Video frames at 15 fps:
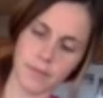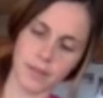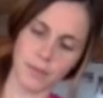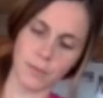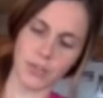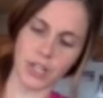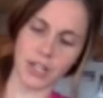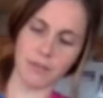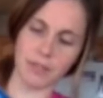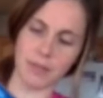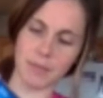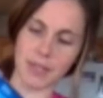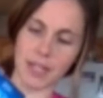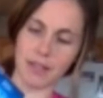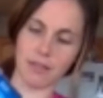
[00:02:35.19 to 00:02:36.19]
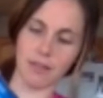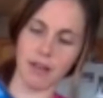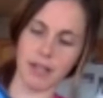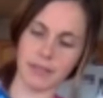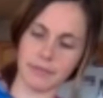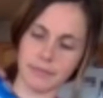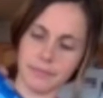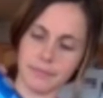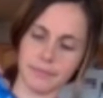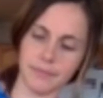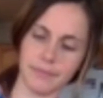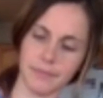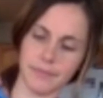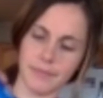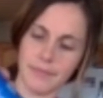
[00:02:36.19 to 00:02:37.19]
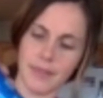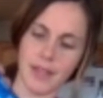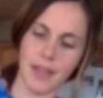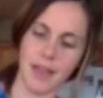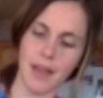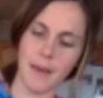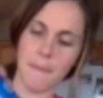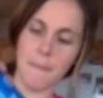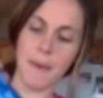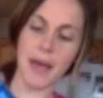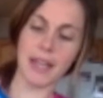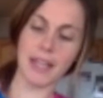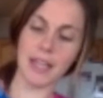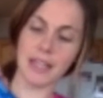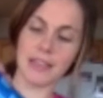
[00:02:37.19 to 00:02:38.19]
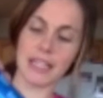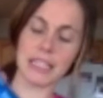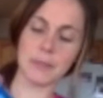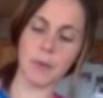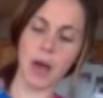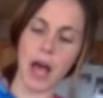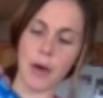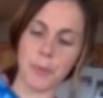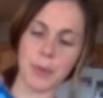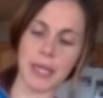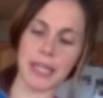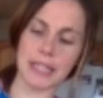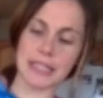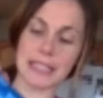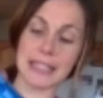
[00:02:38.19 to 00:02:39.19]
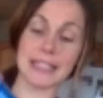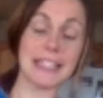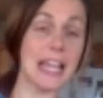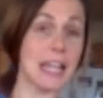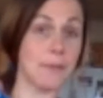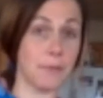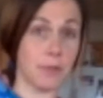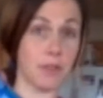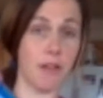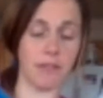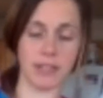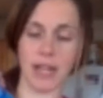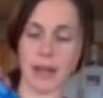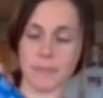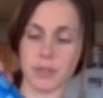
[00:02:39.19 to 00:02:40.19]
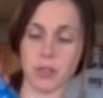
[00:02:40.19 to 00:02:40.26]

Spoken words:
which I know seems like a lot. But this will help it stay for a long time.